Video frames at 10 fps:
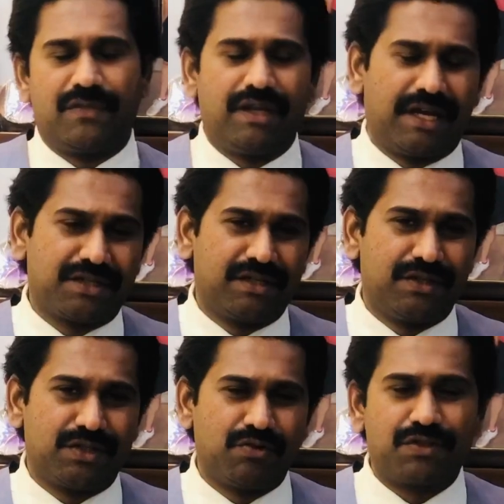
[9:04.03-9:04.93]
the National
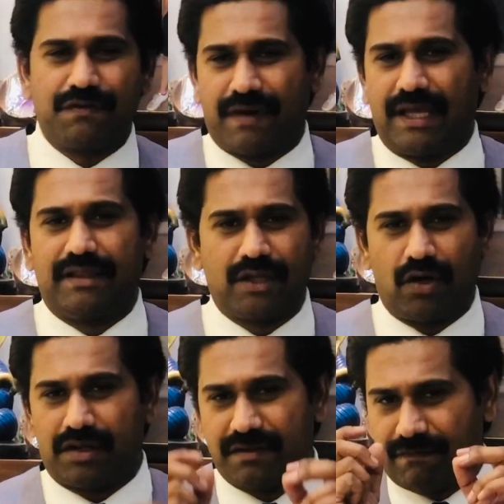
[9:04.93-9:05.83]
Institutes of Health
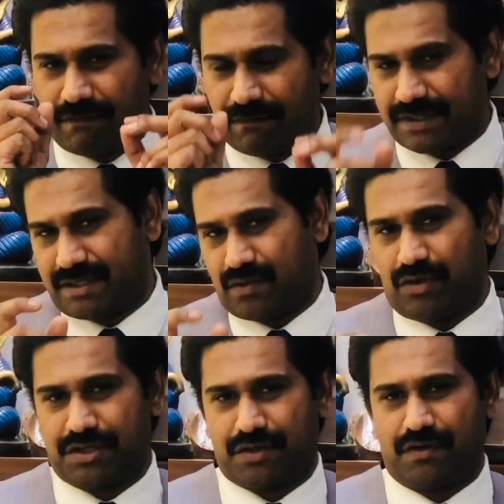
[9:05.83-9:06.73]
got the first
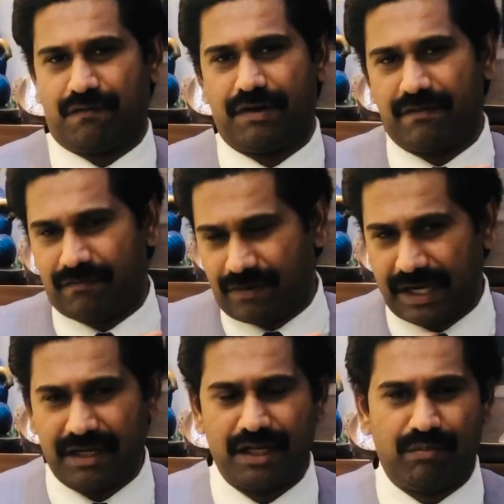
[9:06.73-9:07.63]
version of it,
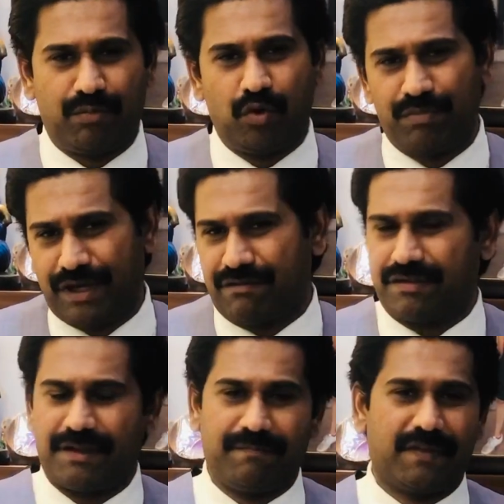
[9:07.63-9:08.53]
finally approved by
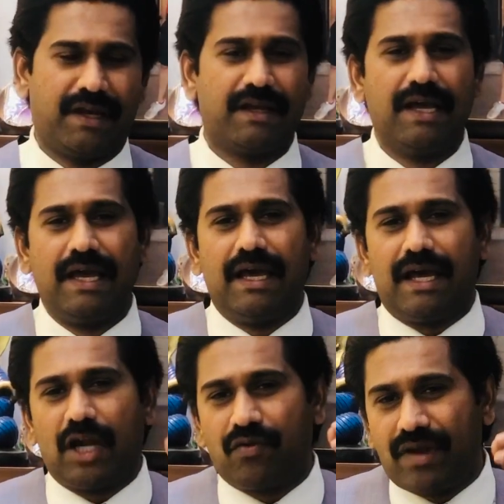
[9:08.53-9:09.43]
everything, right?
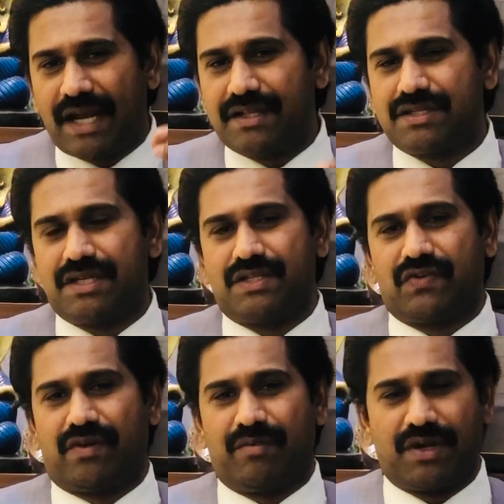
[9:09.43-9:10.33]
Now, the United States
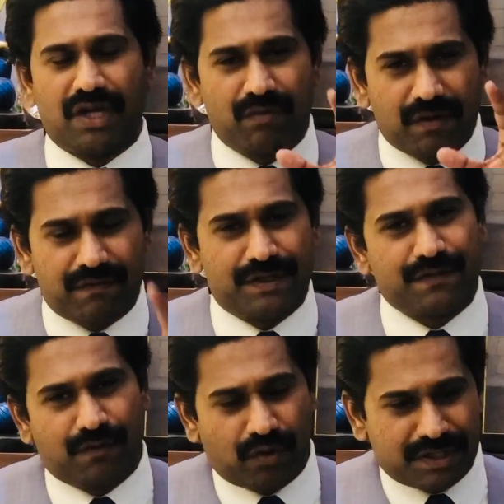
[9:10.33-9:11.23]
of America will
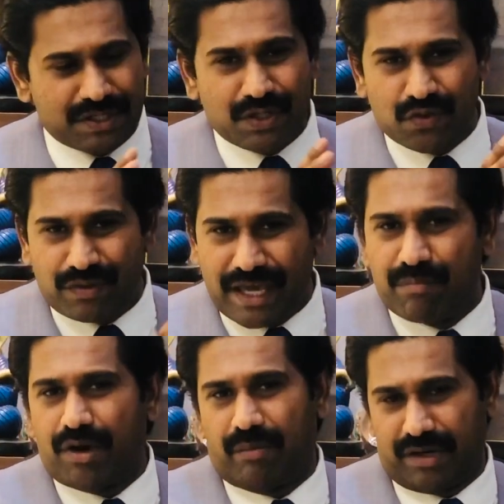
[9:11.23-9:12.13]
first focus into their
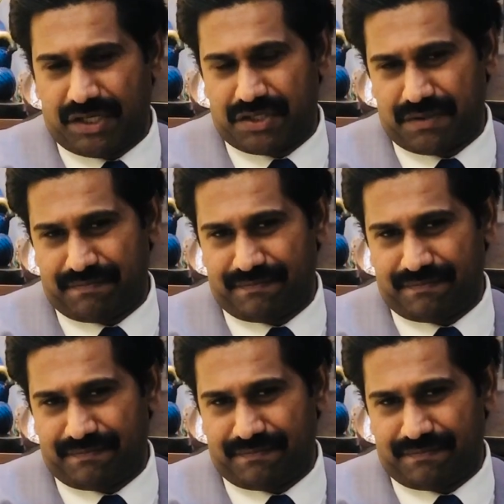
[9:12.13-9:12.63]
population,